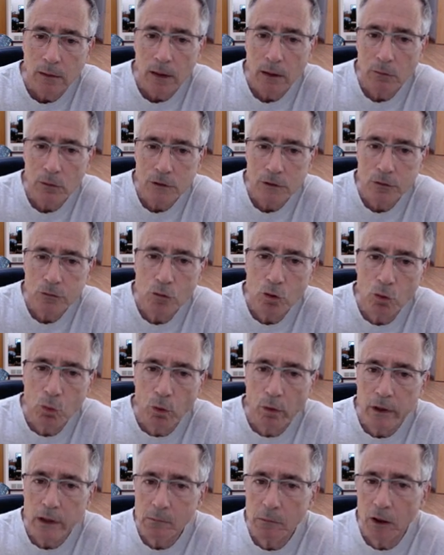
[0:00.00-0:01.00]
I wasn't too
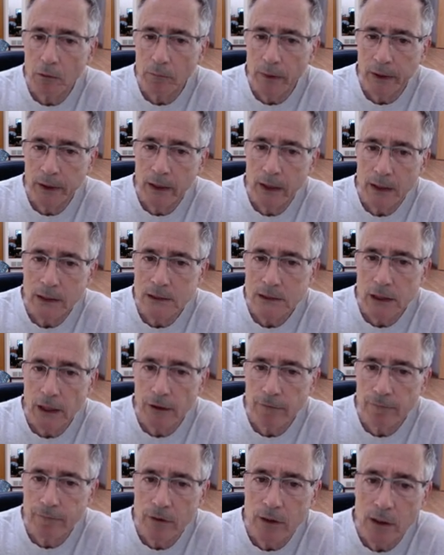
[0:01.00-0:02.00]
worried about my king
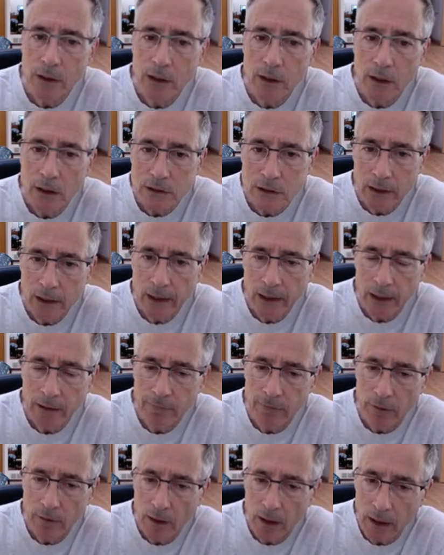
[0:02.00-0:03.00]
safety. He doesn't
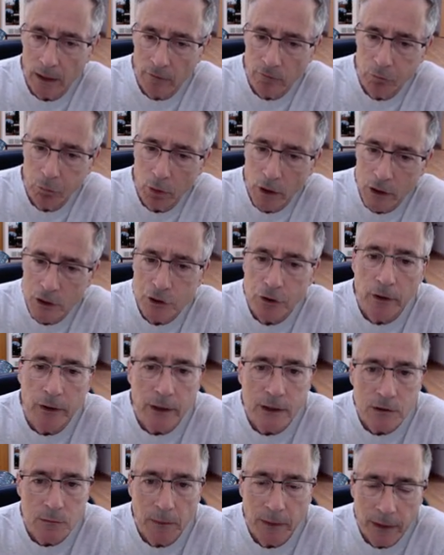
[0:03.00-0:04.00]
have a lot of pressure
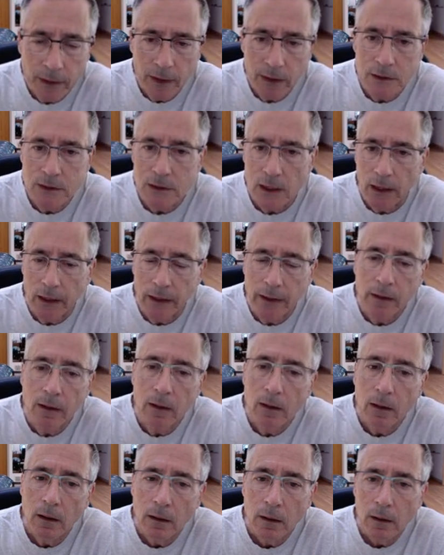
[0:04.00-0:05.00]
against my king side.
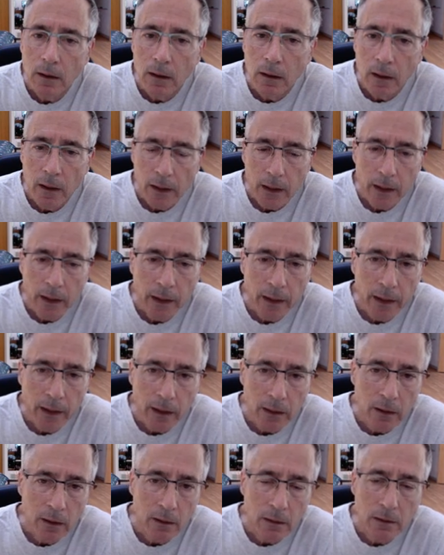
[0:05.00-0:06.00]

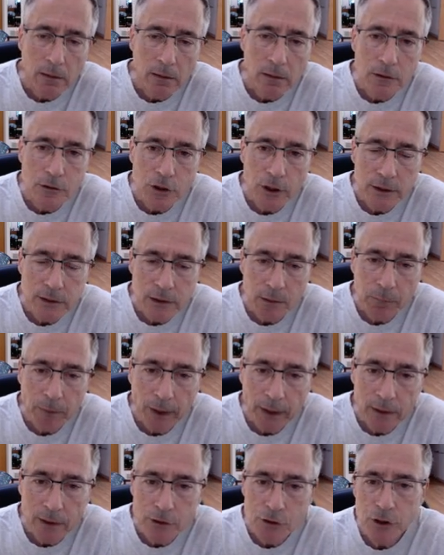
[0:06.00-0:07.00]
And chased it
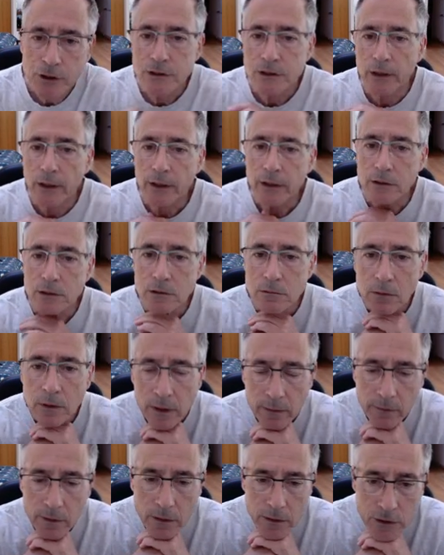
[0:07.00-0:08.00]
back to g6.
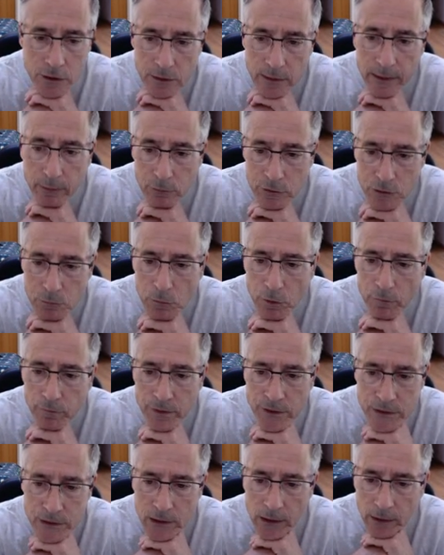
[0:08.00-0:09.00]
And that was a move
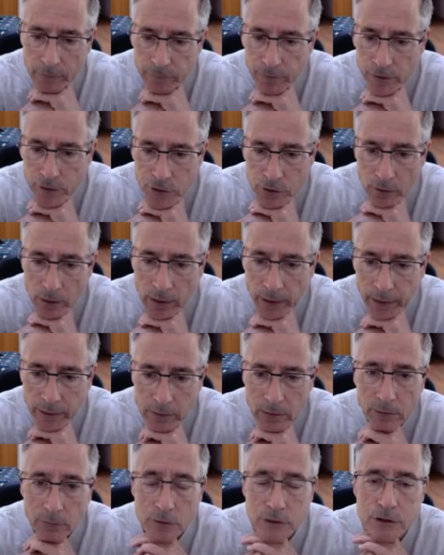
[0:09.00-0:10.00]
the Stockfish
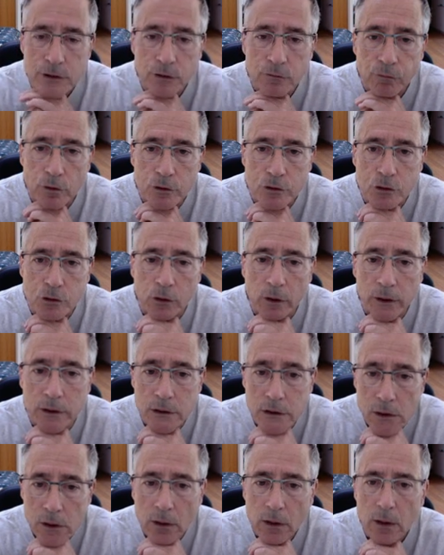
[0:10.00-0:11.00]
liked. That was its first
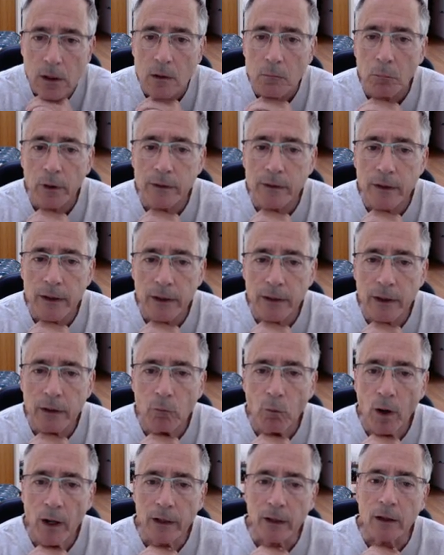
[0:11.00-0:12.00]
choice. But then it
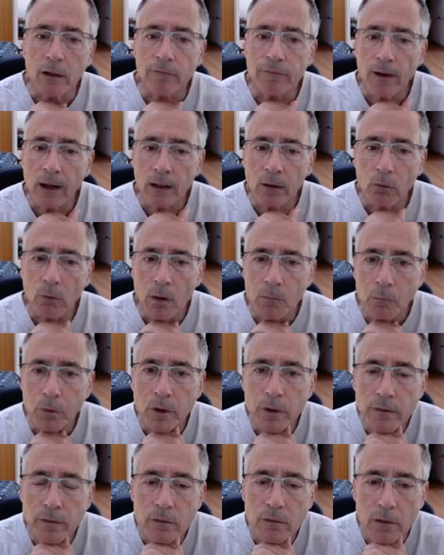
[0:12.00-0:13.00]
wanted a follow-up
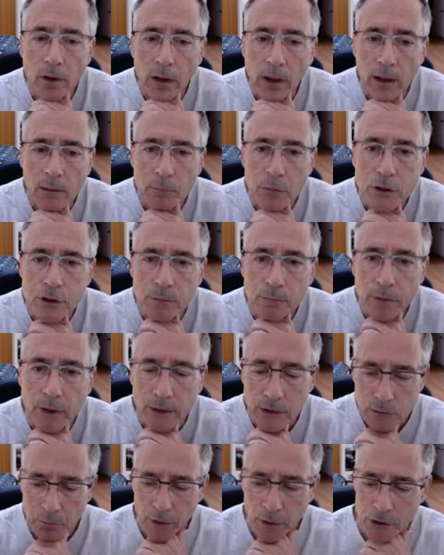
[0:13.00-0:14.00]
with bishop
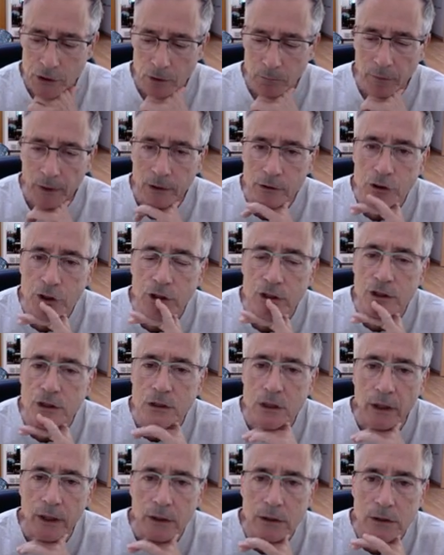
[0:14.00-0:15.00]
takes bishop on
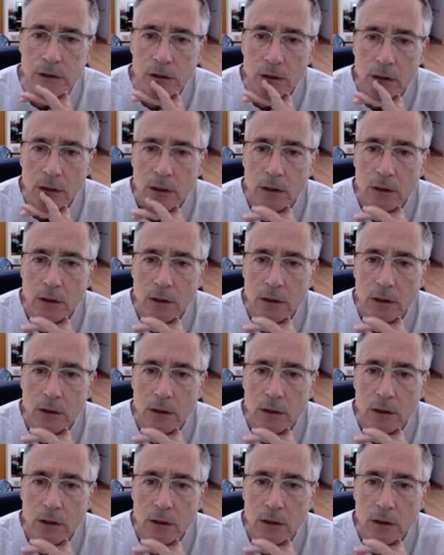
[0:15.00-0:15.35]
g6,